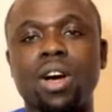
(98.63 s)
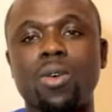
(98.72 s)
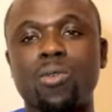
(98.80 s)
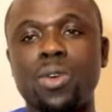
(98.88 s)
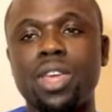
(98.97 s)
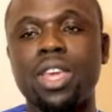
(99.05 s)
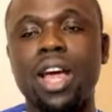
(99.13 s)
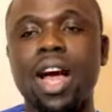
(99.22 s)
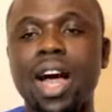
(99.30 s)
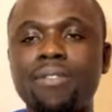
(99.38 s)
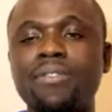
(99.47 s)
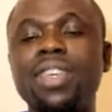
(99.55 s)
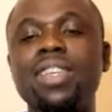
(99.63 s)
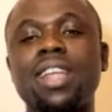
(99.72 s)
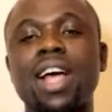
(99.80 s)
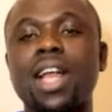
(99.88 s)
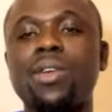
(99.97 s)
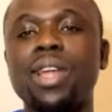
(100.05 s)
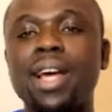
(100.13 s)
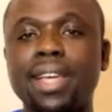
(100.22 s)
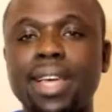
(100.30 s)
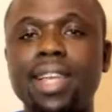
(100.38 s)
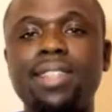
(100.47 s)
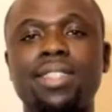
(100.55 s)
we are having another
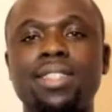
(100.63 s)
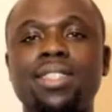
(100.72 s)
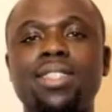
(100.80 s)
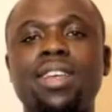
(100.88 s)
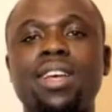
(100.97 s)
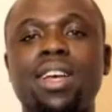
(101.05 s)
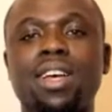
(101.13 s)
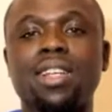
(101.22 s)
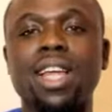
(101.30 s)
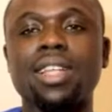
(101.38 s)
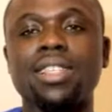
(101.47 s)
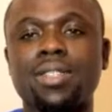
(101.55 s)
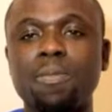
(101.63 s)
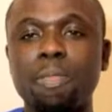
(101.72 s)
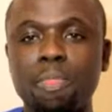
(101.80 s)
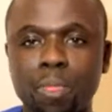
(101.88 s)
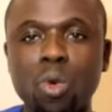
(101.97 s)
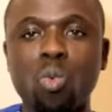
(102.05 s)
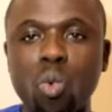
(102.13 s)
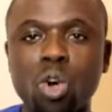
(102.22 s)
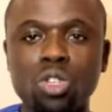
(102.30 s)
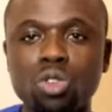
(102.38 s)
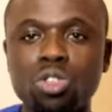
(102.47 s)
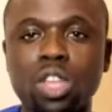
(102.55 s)
guest that will
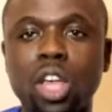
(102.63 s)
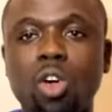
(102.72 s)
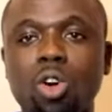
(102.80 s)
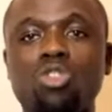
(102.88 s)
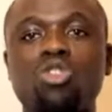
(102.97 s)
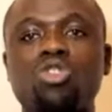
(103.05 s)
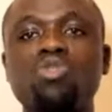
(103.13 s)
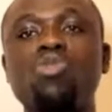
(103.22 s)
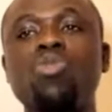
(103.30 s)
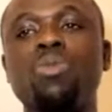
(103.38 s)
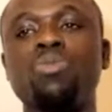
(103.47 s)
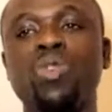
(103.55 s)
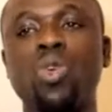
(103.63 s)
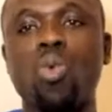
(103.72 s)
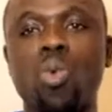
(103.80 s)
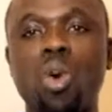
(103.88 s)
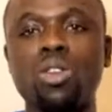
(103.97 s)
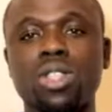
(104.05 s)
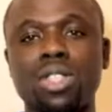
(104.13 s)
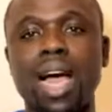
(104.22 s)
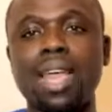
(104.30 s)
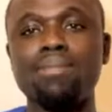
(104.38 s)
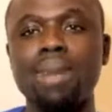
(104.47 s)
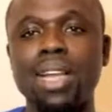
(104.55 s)
also take us through what
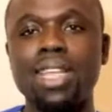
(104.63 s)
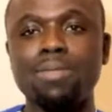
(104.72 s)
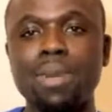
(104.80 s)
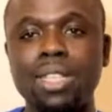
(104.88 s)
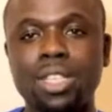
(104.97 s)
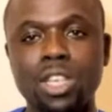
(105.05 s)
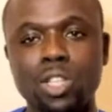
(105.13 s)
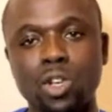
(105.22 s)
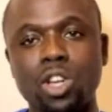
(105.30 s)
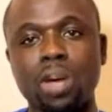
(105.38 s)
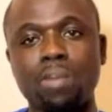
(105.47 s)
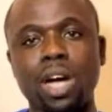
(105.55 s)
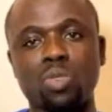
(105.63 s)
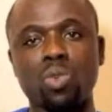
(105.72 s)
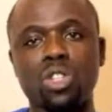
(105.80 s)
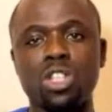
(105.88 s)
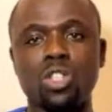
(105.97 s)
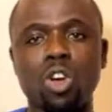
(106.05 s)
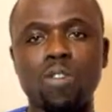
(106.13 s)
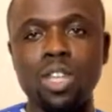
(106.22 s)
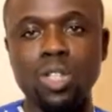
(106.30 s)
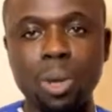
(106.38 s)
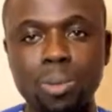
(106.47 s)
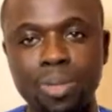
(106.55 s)
time management is all about. We discover
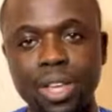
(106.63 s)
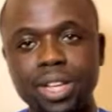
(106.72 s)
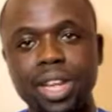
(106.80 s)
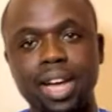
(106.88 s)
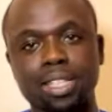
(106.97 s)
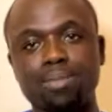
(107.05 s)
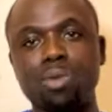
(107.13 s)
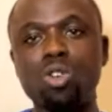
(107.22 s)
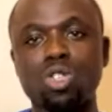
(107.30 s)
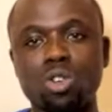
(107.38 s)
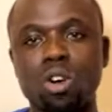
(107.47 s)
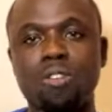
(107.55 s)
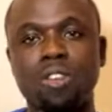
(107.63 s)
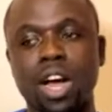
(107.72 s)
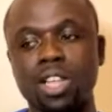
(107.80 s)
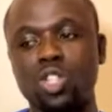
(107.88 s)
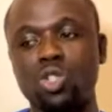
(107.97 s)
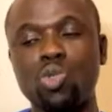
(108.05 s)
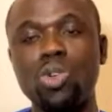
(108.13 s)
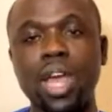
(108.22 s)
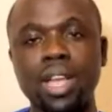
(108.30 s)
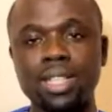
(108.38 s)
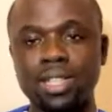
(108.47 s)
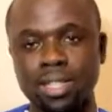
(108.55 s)
something that most of our
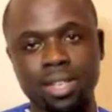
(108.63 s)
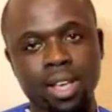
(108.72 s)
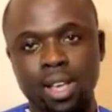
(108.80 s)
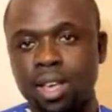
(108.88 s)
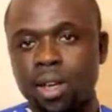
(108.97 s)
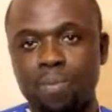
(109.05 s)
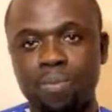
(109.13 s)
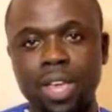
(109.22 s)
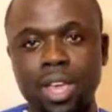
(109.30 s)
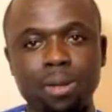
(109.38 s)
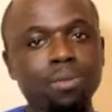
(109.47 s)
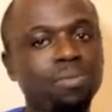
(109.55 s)
students, their